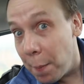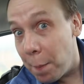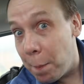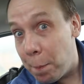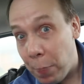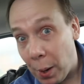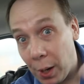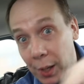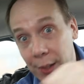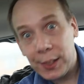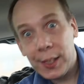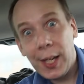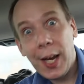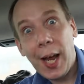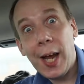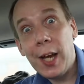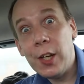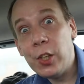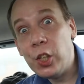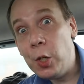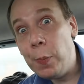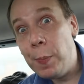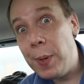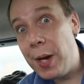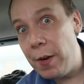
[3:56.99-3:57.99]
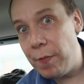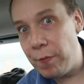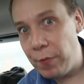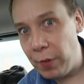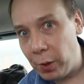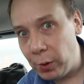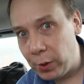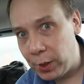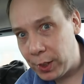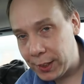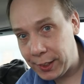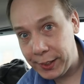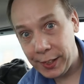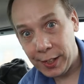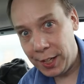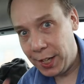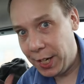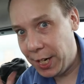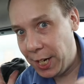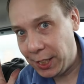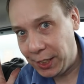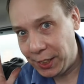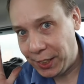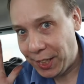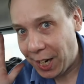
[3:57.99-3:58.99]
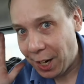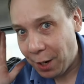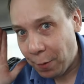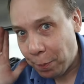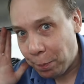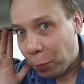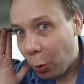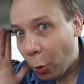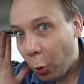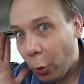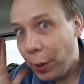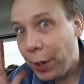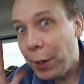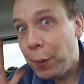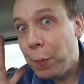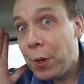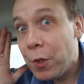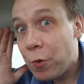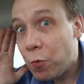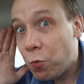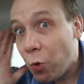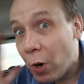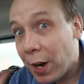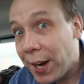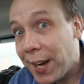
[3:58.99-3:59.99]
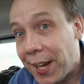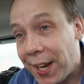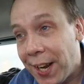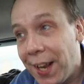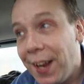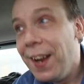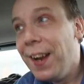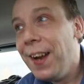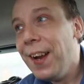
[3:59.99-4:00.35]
but as you may have noticed, it's now pouring with rain.